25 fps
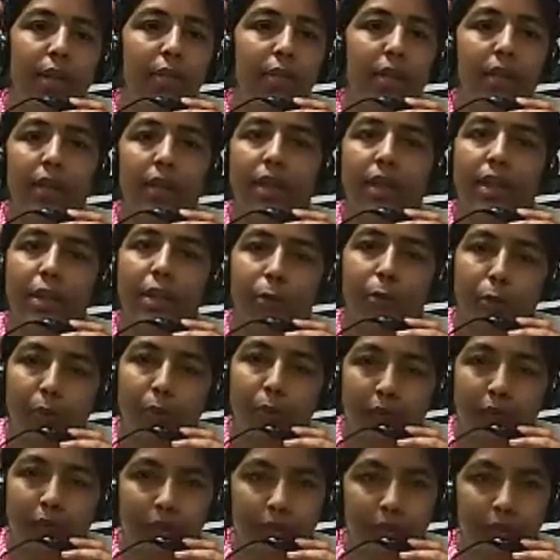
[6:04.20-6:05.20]
in a
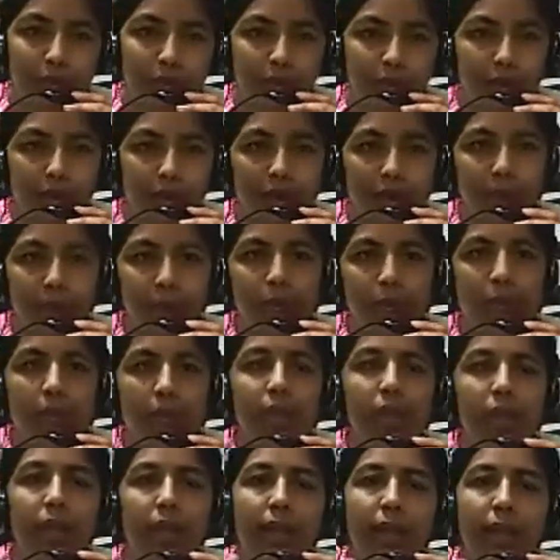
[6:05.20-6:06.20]
defined ring.
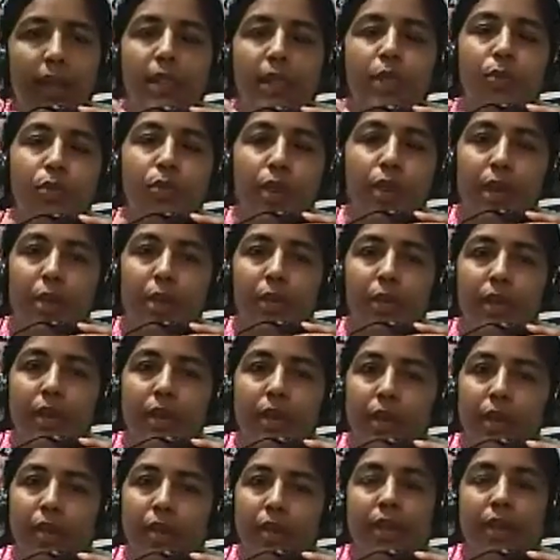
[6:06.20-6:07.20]
Each flower
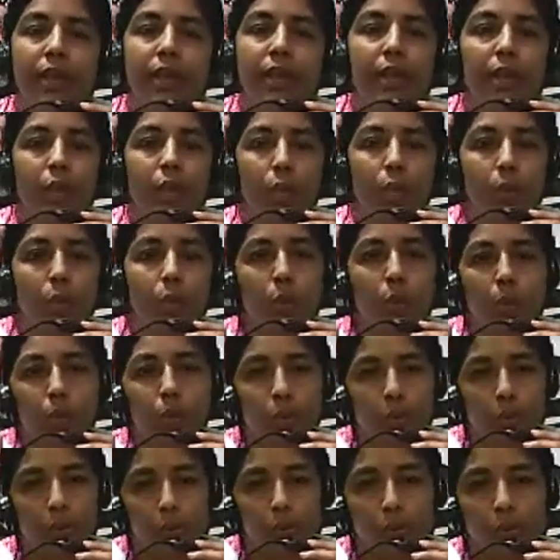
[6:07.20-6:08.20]
contains two
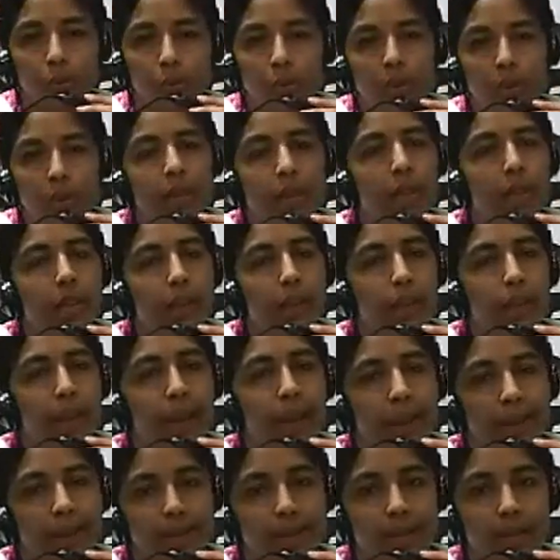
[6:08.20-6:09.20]
coherent
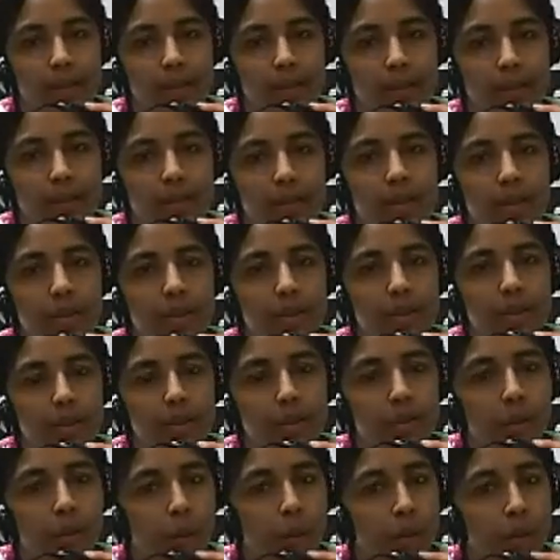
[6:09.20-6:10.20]
bracts
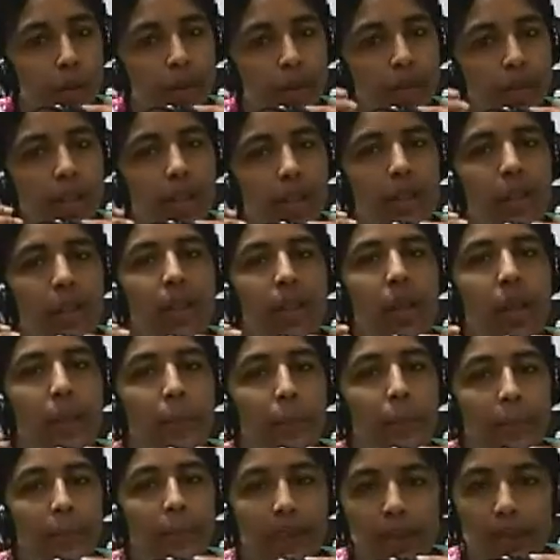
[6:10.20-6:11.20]
forming the
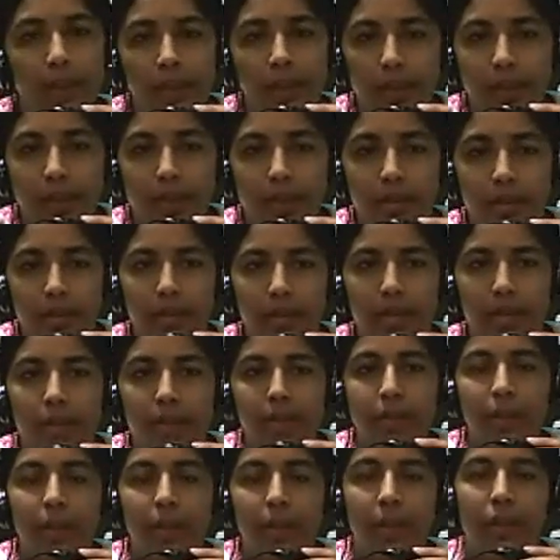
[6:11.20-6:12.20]
perianth.
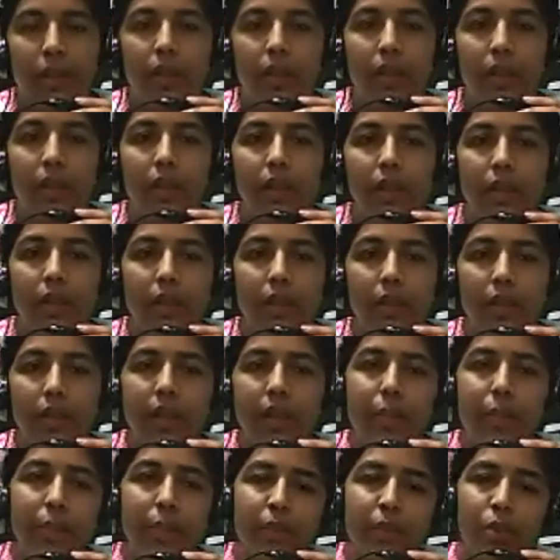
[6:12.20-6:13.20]

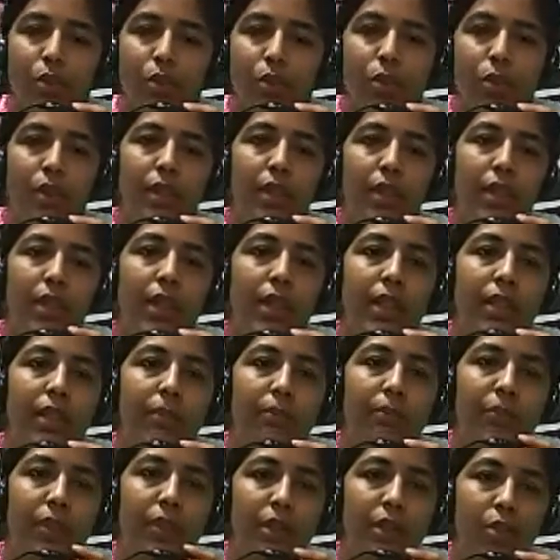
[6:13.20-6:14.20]
At maturity,
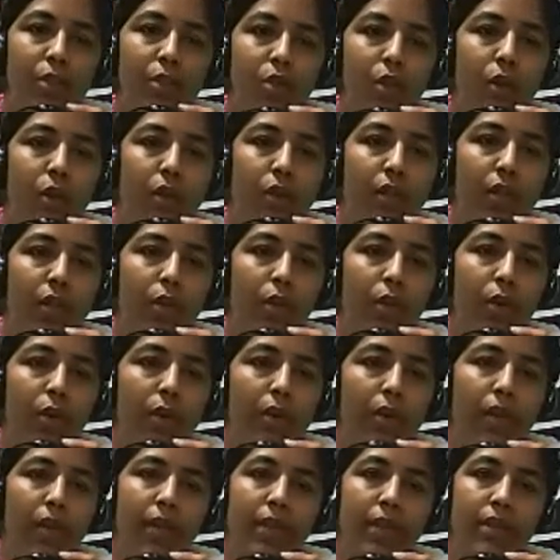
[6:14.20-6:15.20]
the stalk
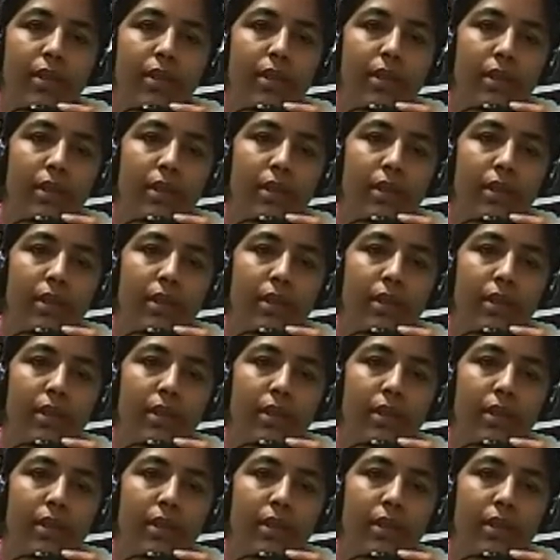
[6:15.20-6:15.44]
elongate,